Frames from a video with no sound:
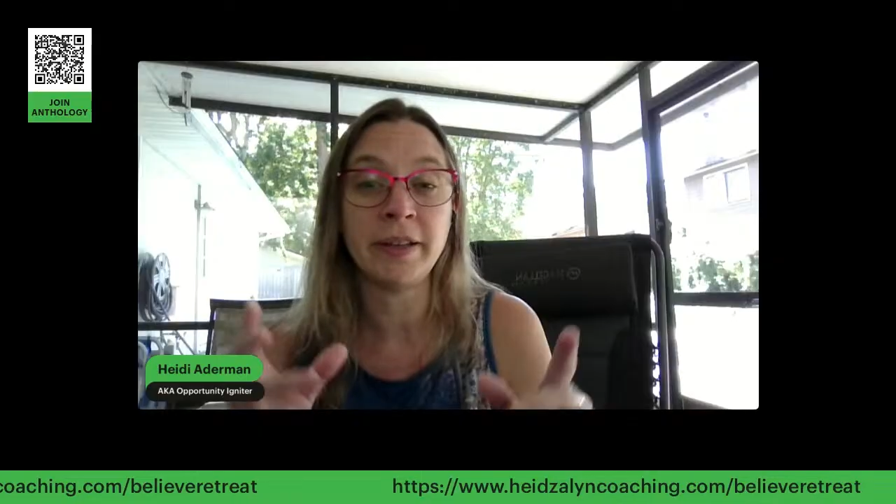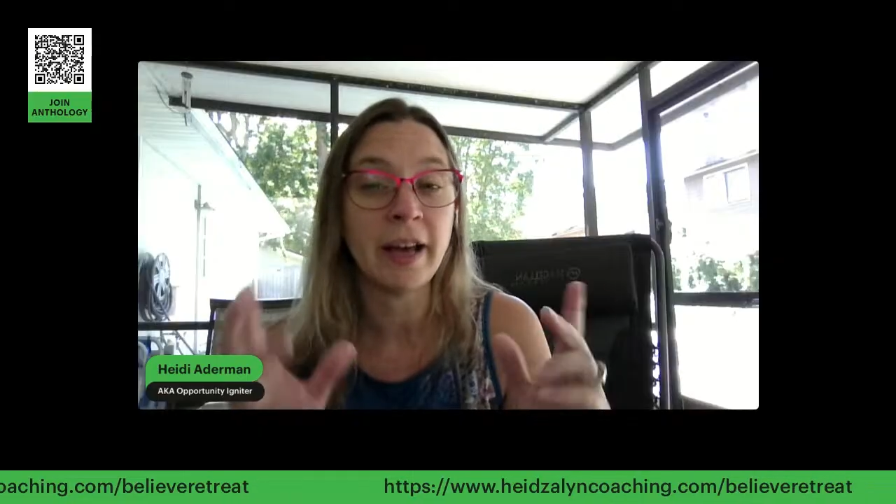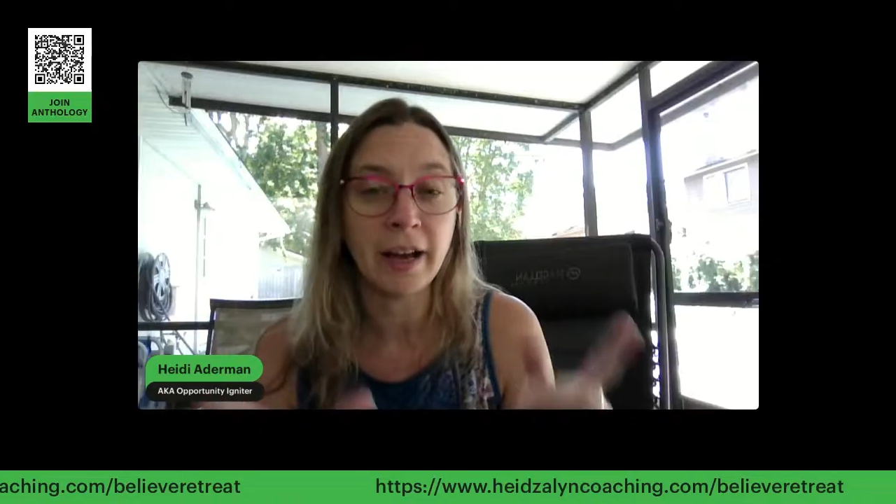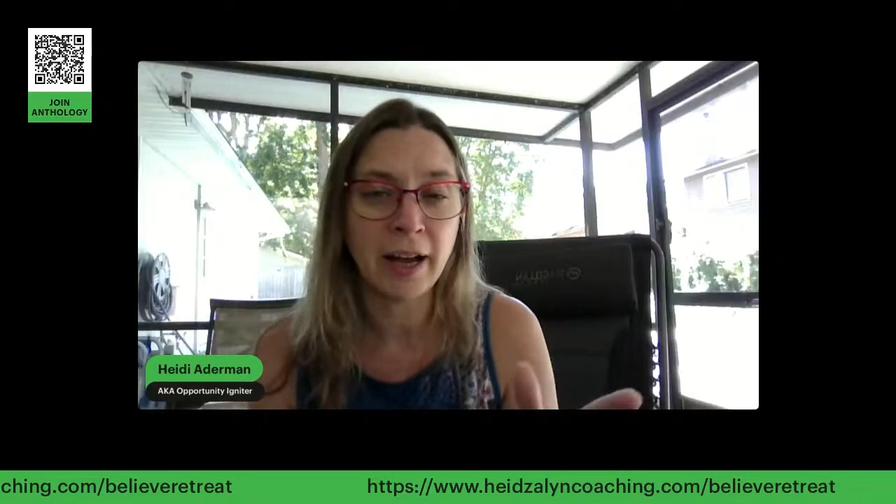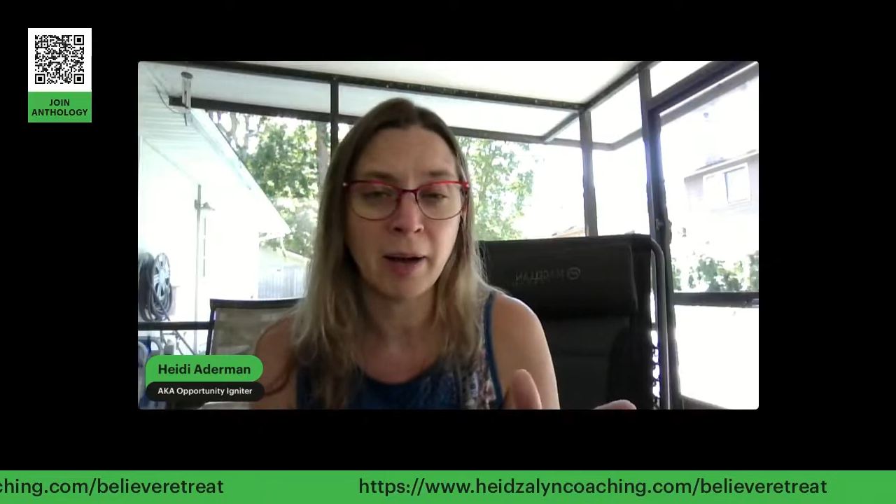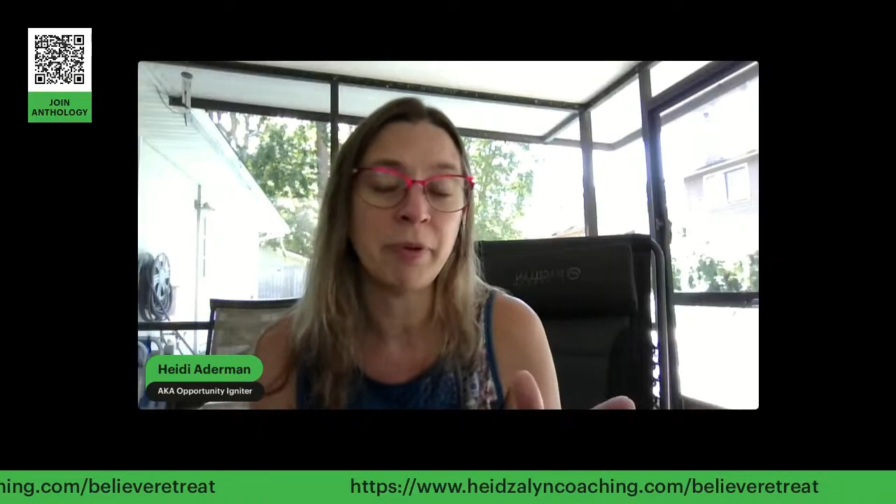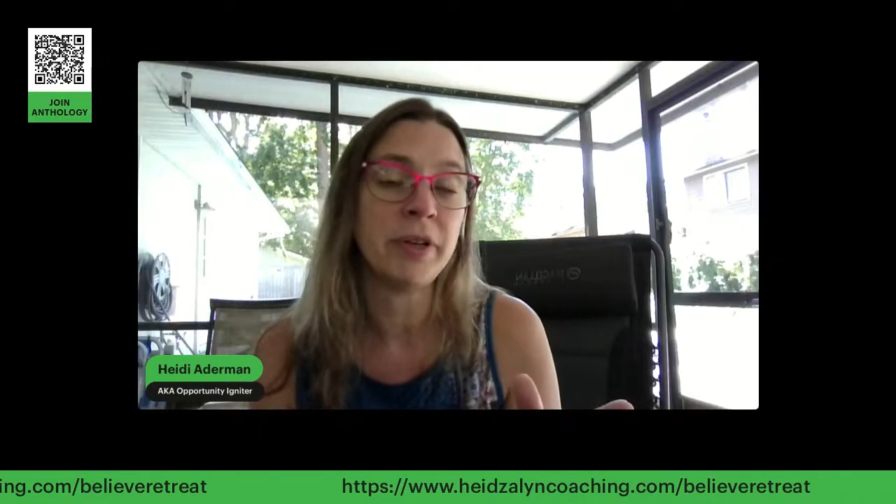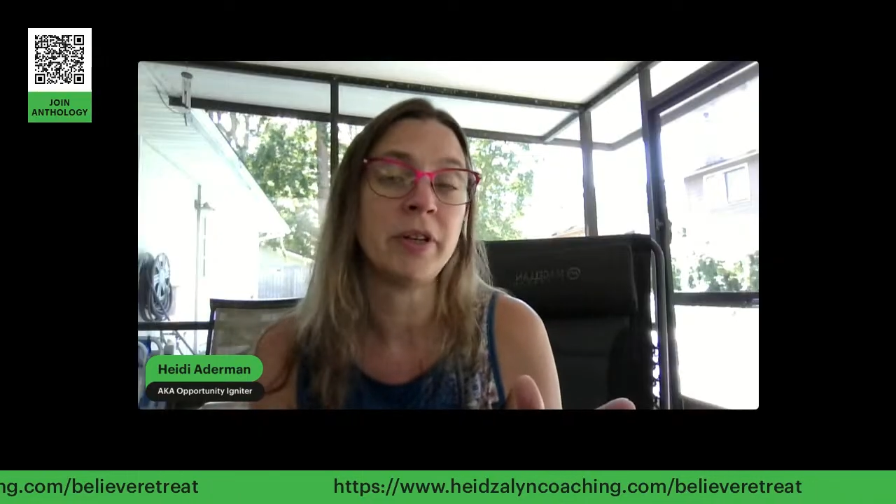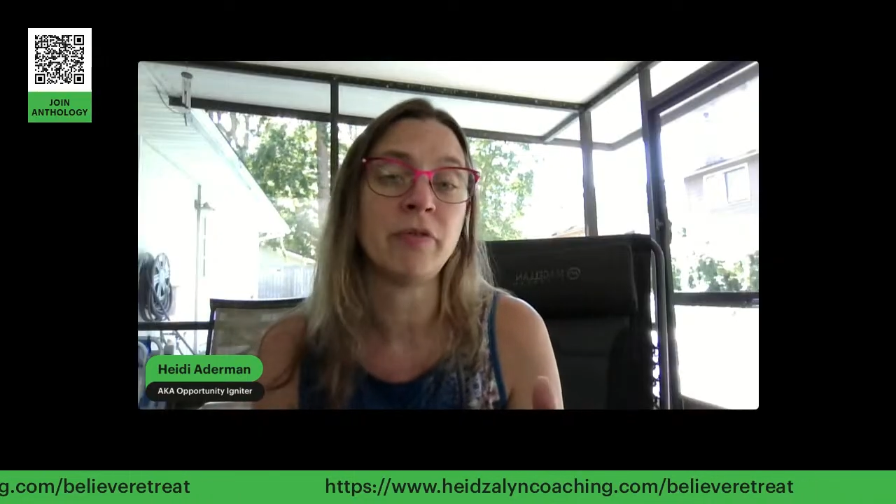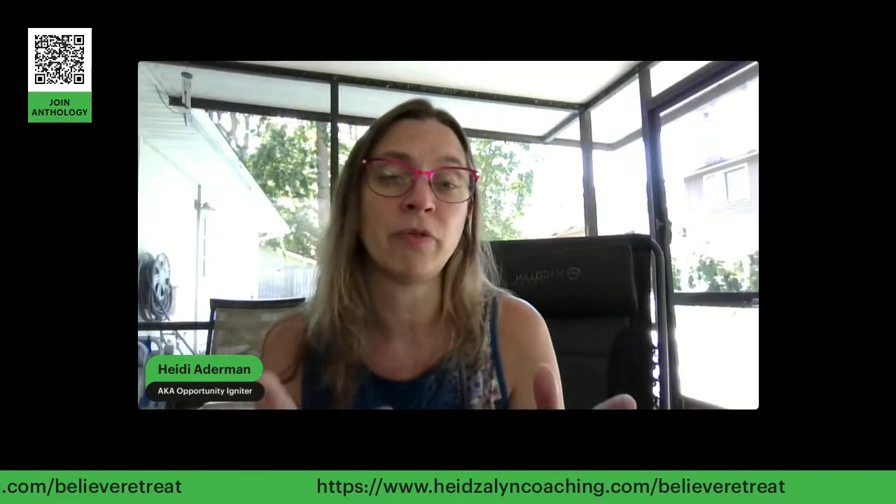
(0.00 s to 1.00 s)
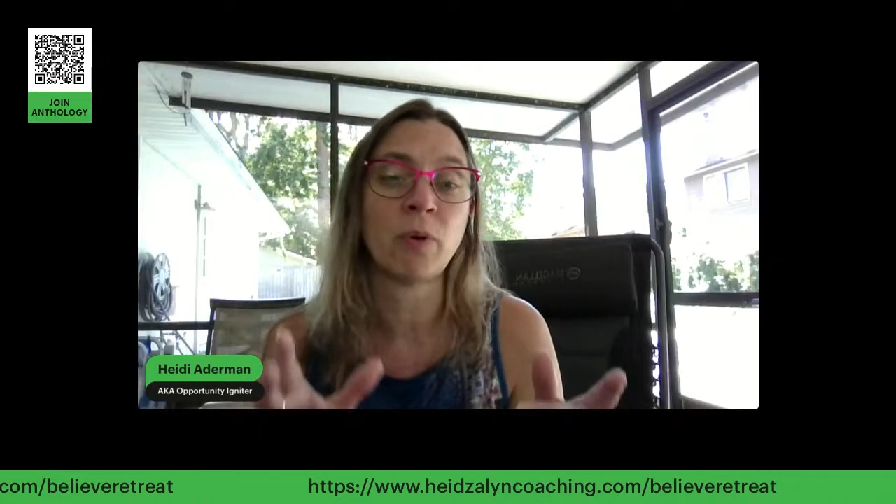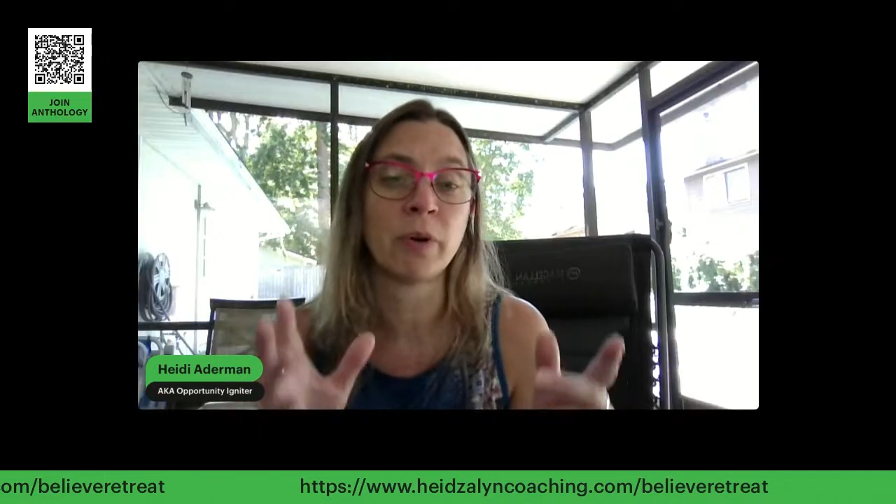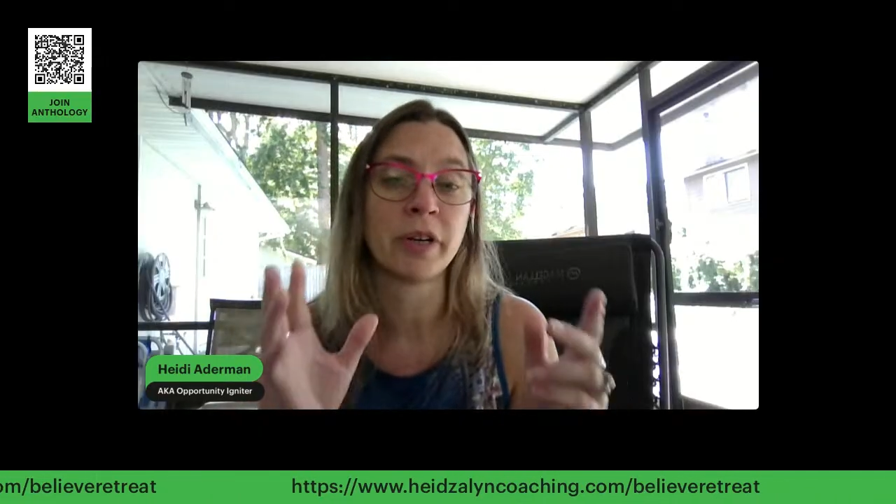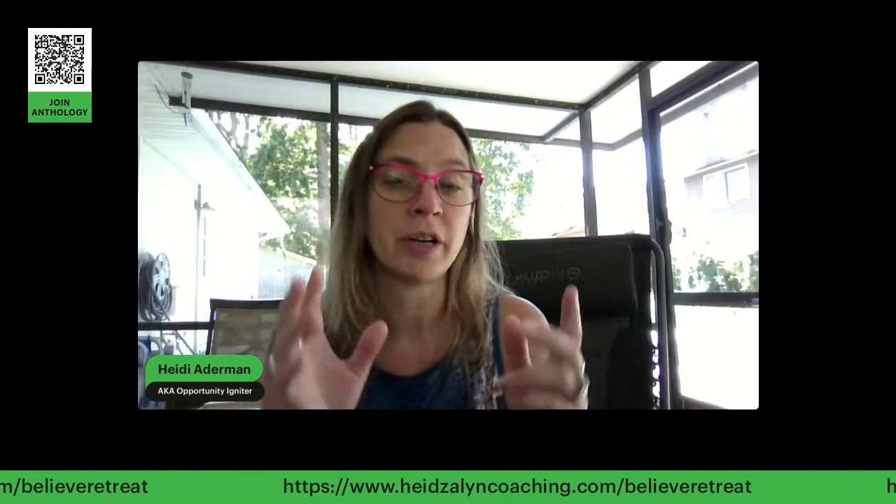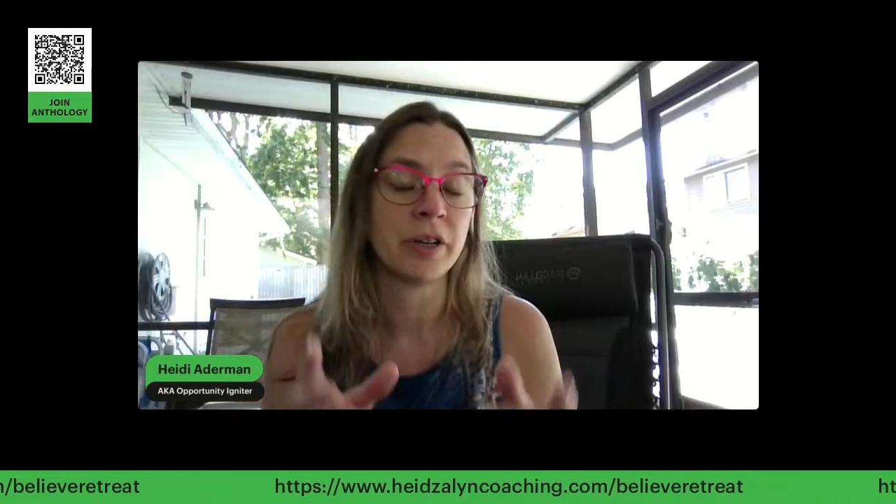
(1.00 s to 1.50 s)
and that happened in
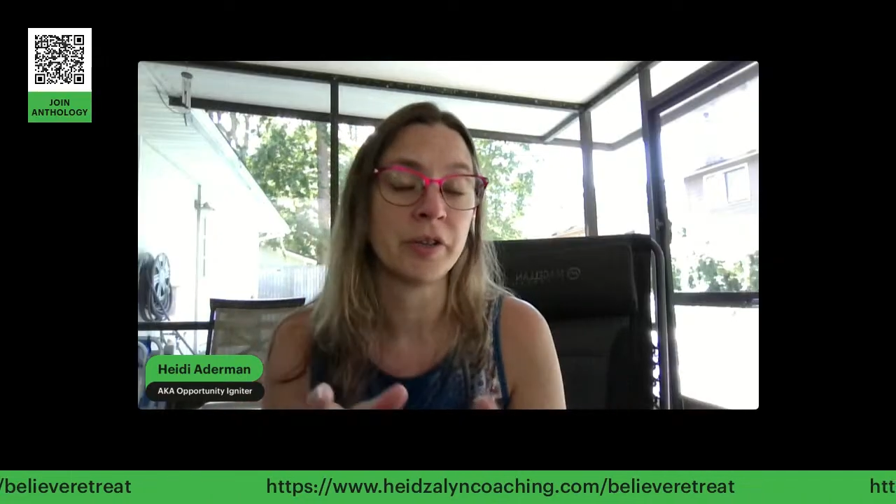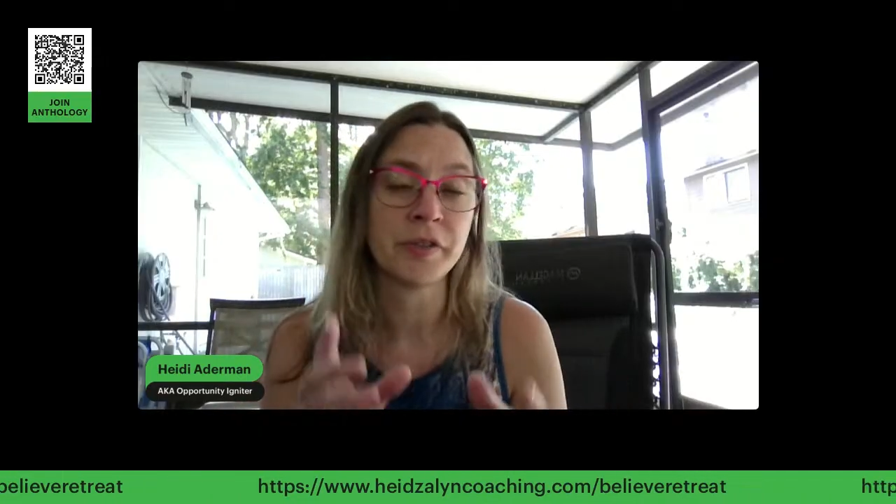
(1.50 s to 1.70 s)
4 years.